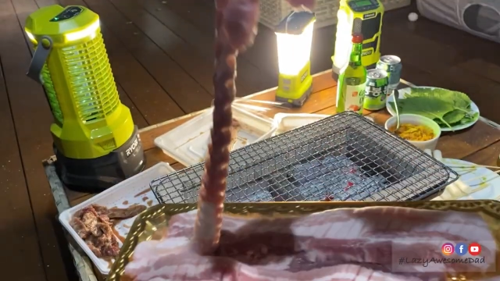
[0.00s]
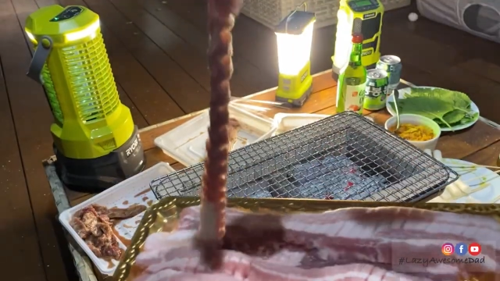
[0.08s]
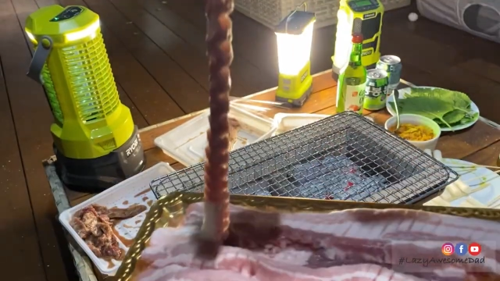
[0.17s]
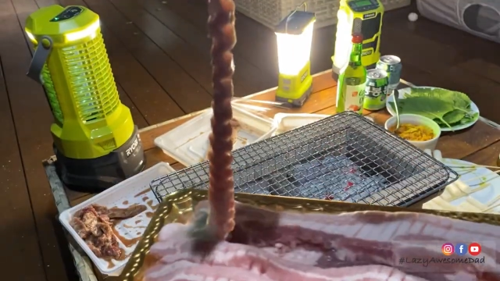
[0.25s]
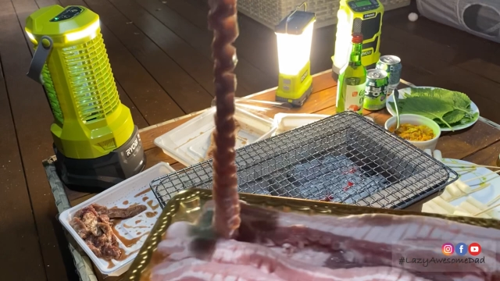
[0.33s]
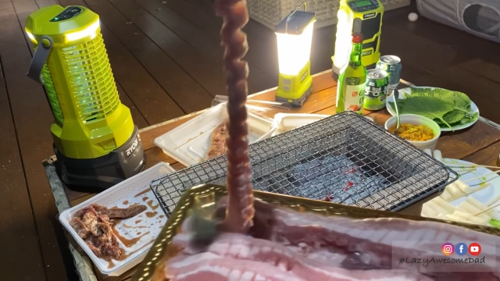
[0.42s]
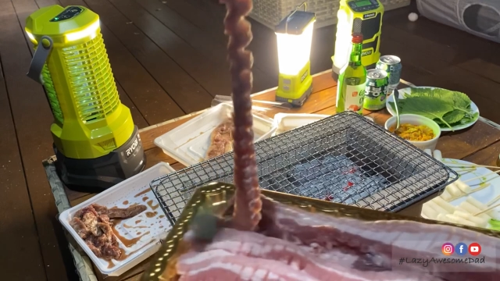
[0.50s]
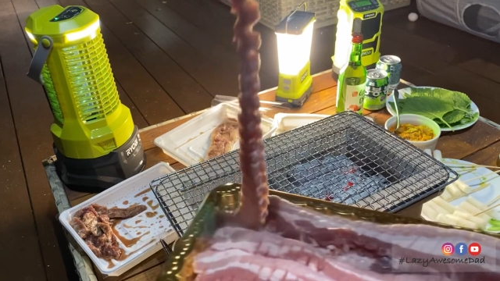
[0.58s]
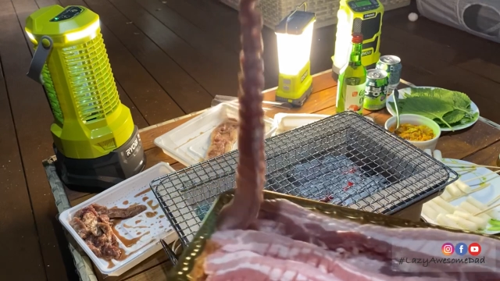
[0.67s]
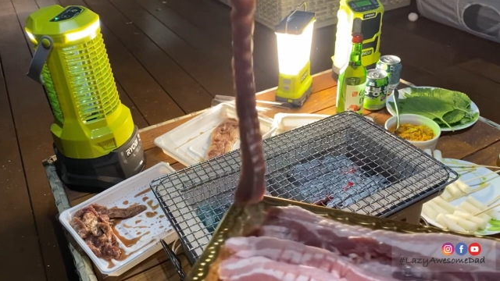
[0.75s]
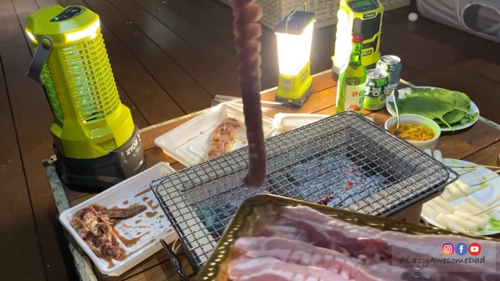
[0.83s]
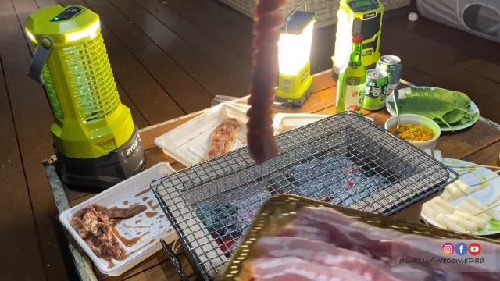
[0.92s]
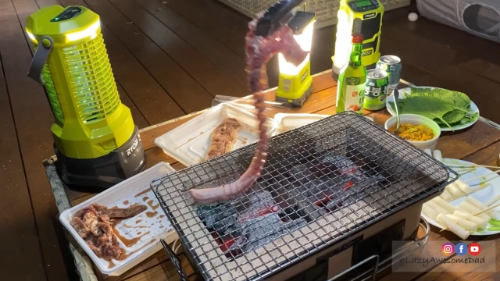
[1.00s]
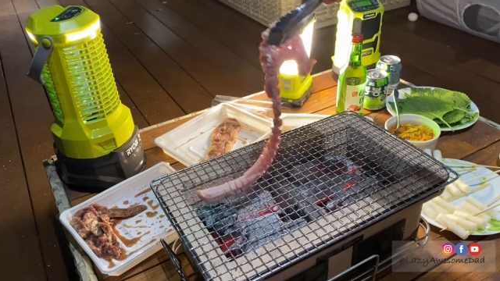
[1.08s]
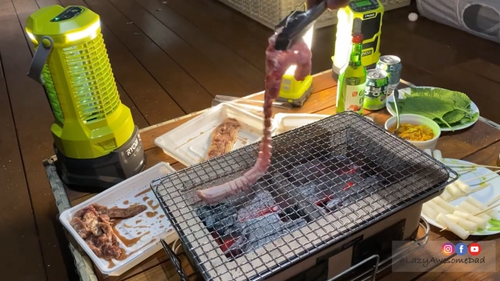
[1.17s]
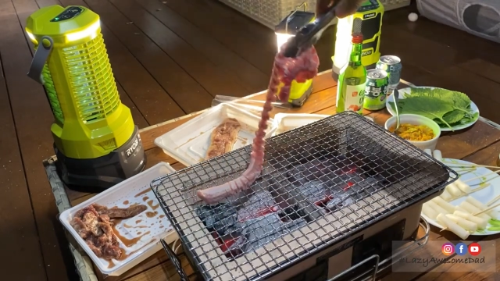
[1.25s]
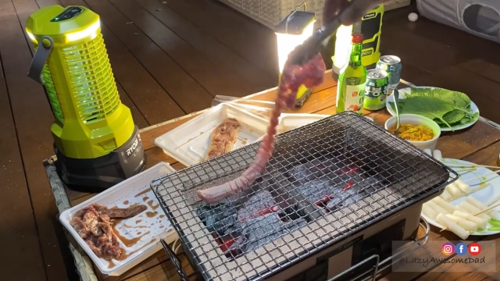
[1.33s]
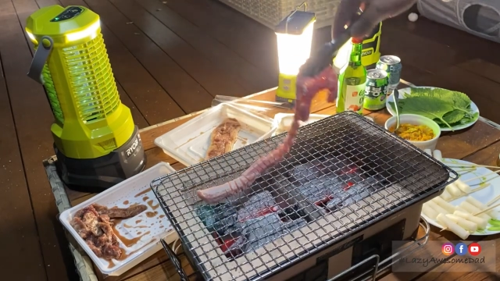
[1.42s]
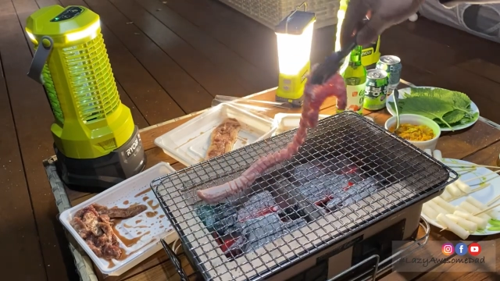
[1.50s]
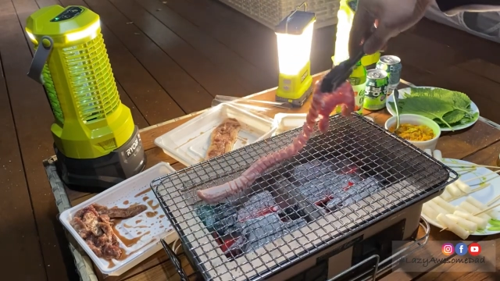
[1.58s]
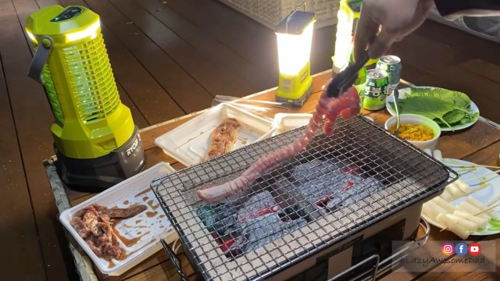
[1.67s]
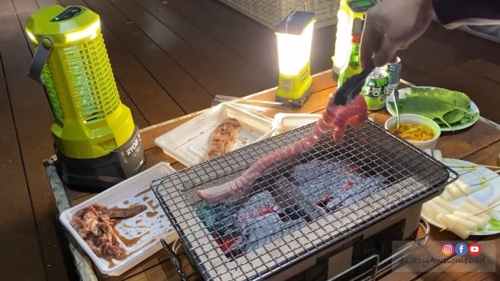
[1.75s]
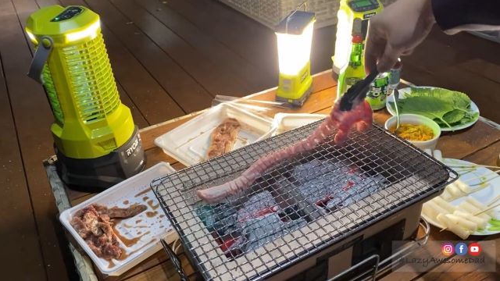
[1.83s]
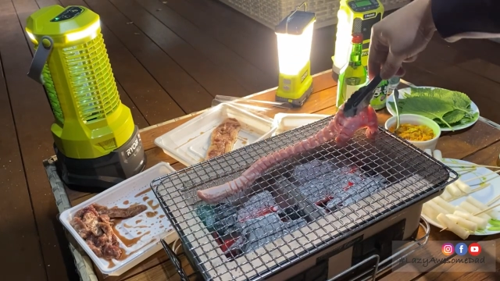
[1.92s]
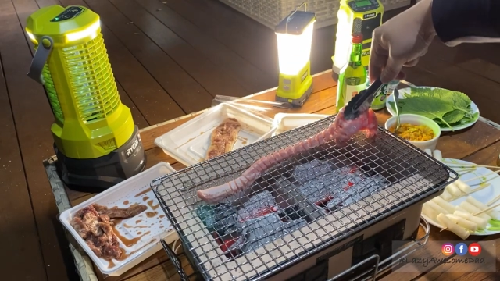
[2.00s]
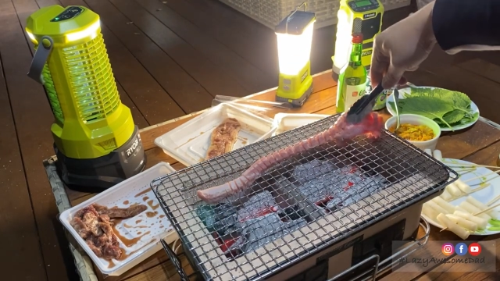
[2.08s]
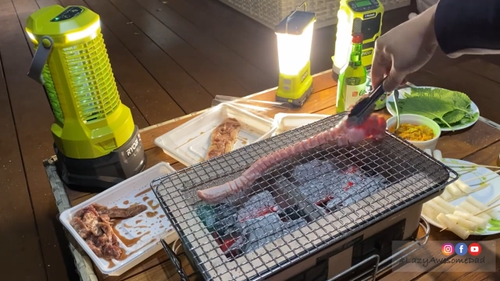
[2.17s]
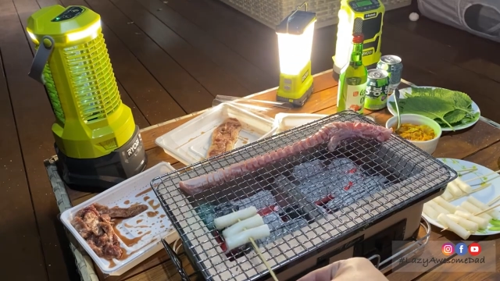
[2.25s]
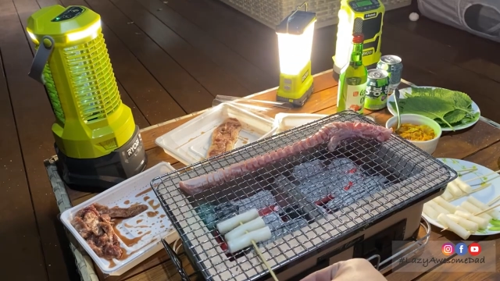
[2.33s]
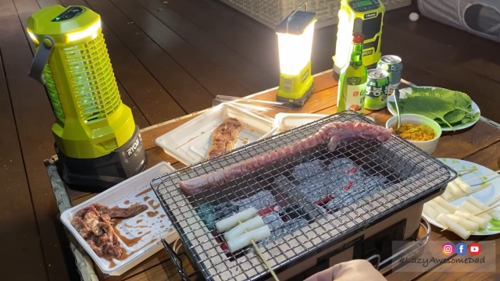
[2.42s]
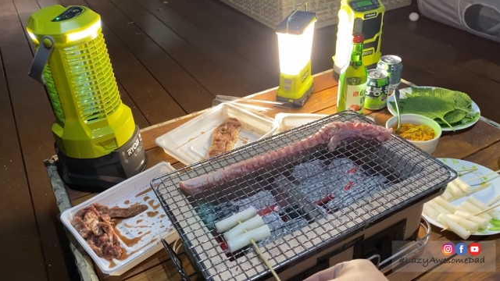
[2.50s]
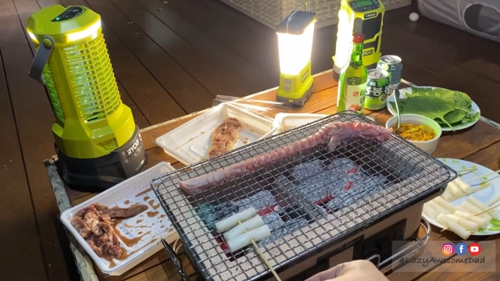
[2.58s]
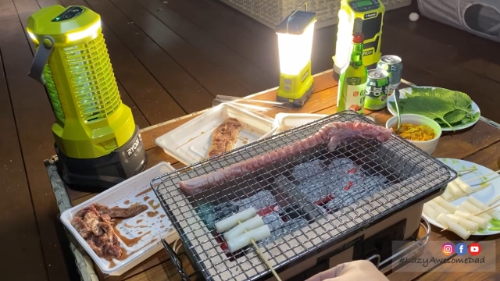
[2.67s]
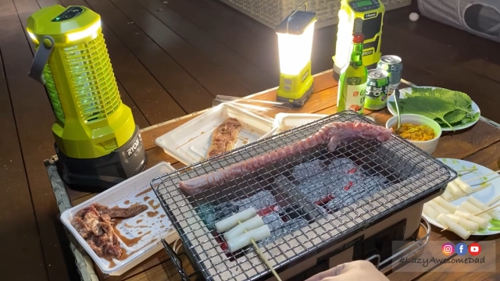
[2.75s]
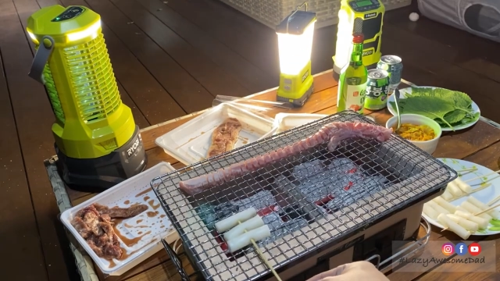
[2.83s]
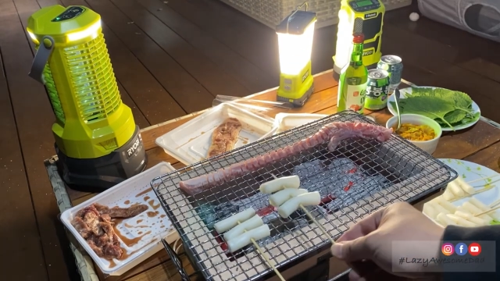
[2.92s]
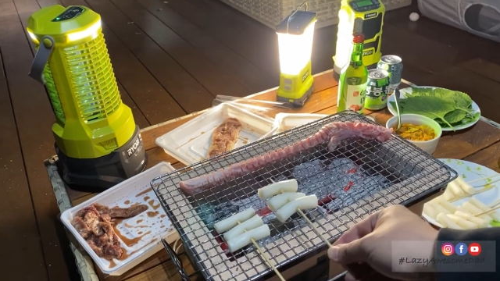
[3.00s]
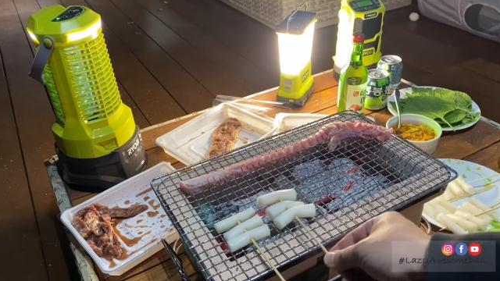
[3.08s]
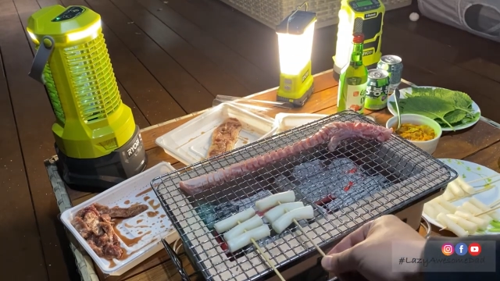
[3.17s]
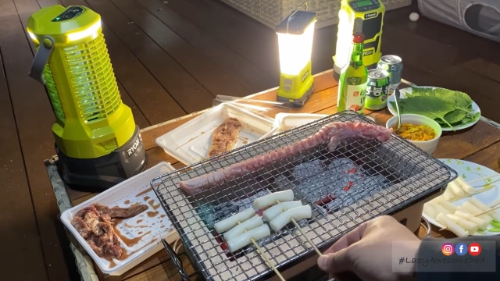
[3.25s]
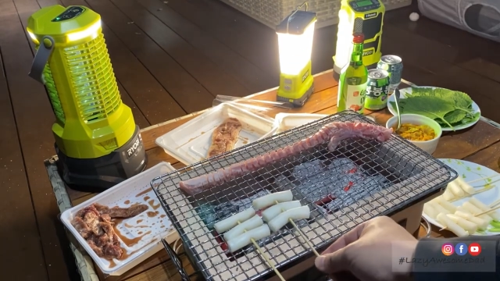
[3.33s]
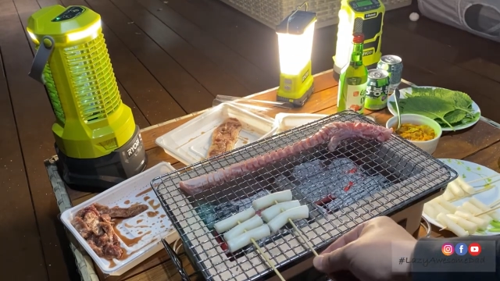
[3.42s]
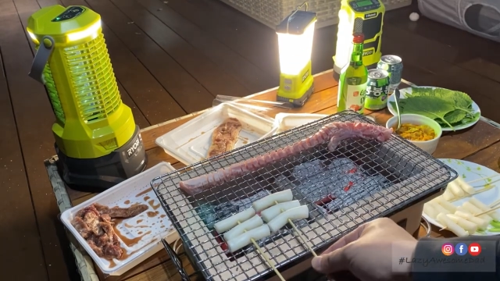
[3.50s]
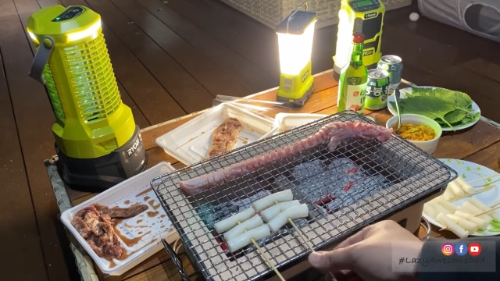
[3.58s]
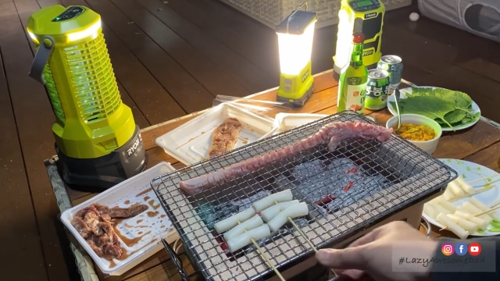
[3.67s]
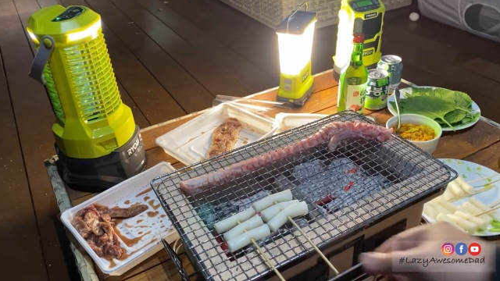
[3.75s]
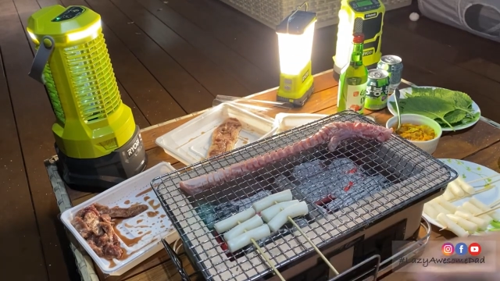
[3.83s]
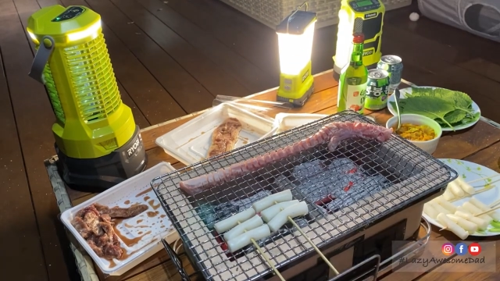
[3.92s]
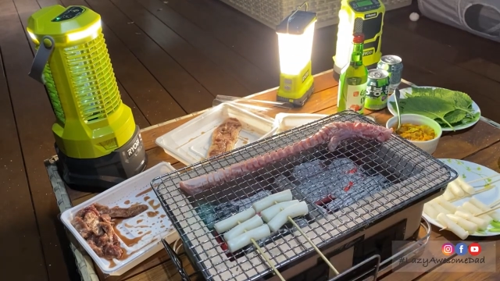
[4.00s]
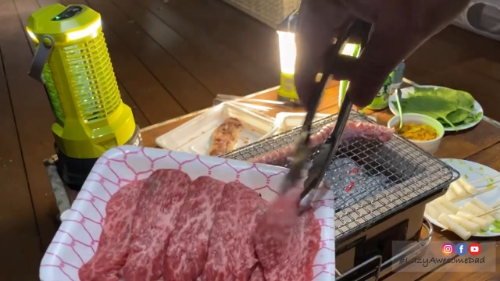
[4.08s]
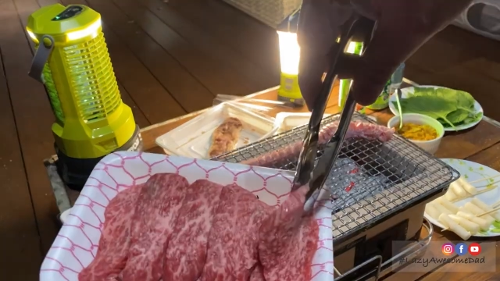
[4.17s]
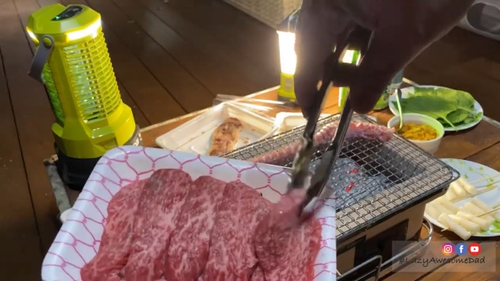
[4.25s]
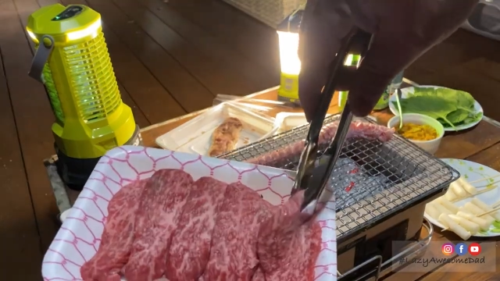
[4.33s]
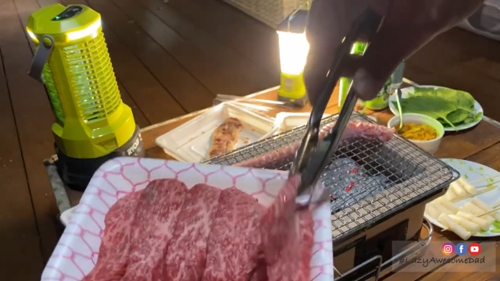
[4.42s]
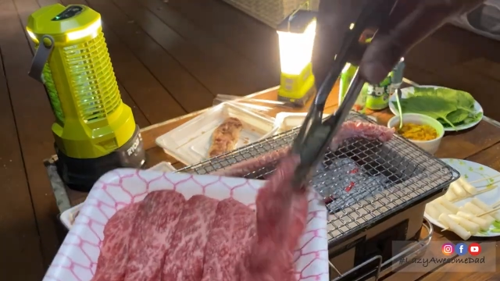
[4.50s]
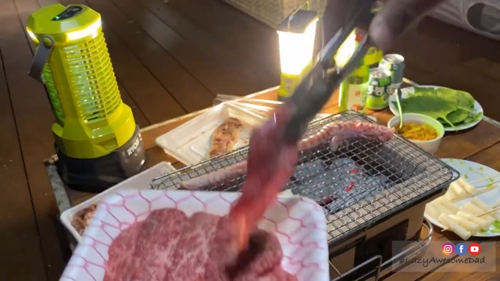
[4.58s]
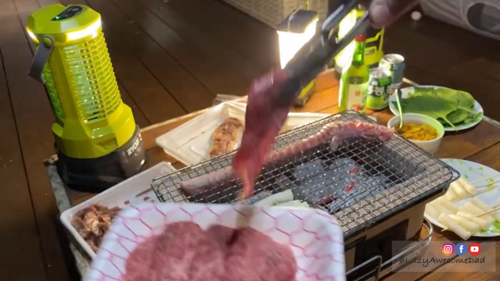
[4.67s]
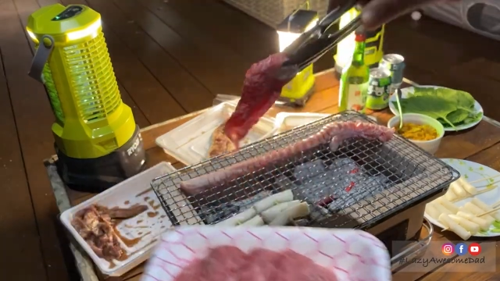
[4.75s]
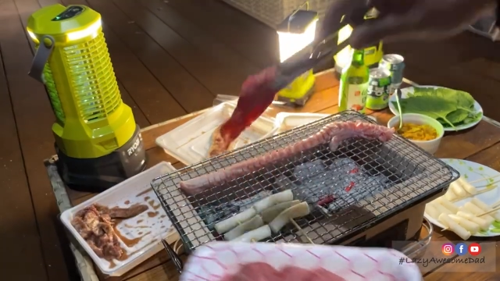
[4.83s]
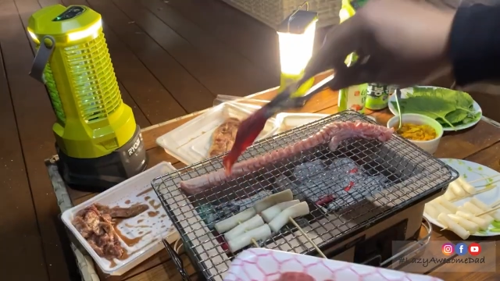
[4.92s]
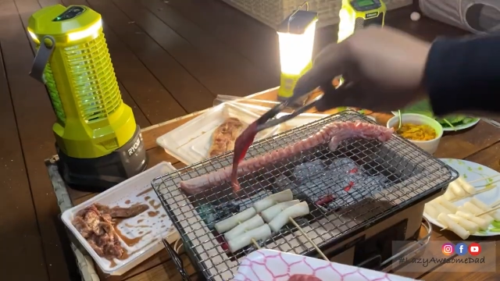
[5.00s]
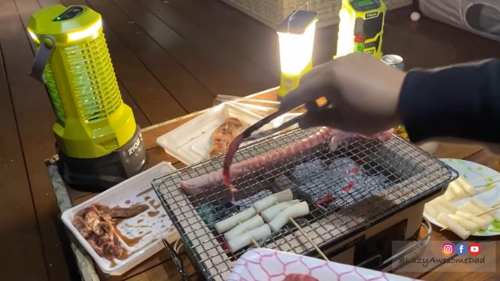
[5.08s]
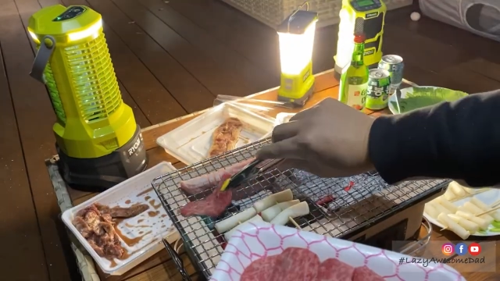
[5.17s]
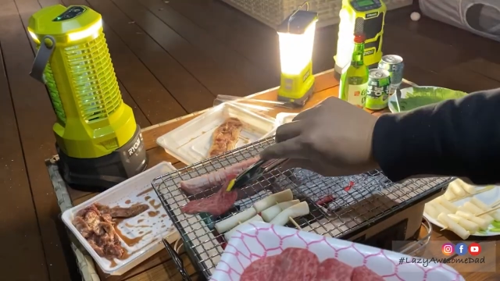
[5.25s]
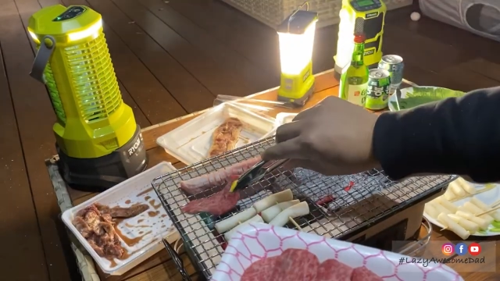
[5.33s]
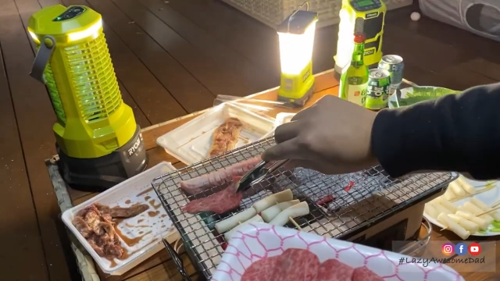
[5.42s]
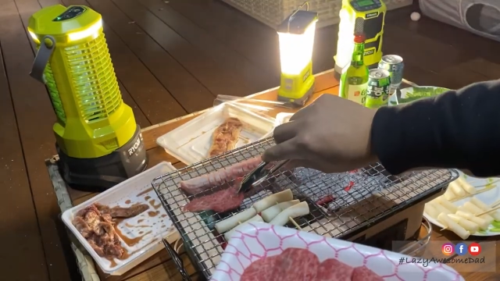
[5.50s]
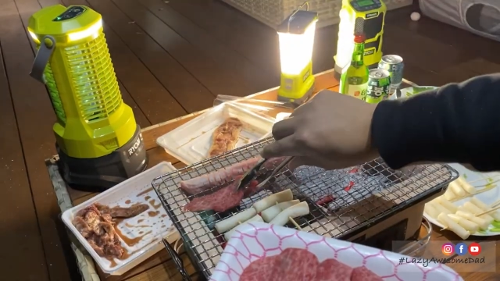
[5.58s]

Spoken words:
No face is visible, so there are no lips to read.